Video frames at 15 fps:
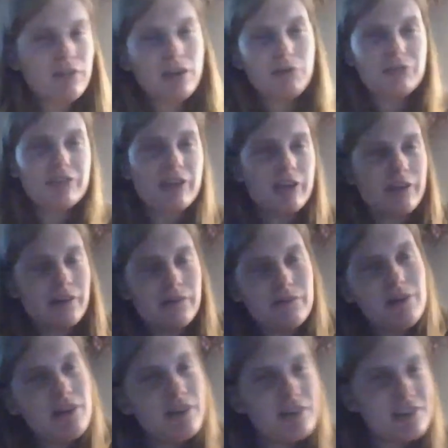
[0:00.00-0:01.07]
I'm just going to get rid
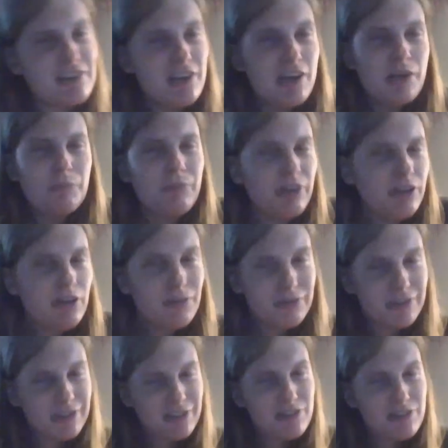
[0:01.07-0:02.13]
of this. But no,
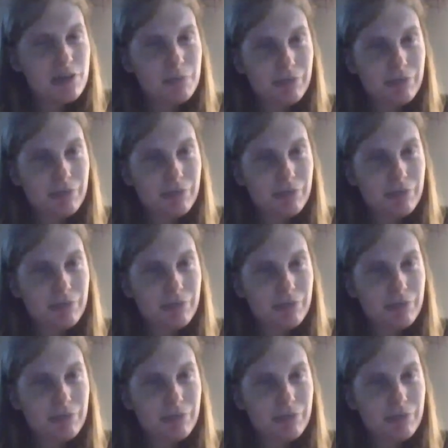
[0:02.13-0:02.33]
this is a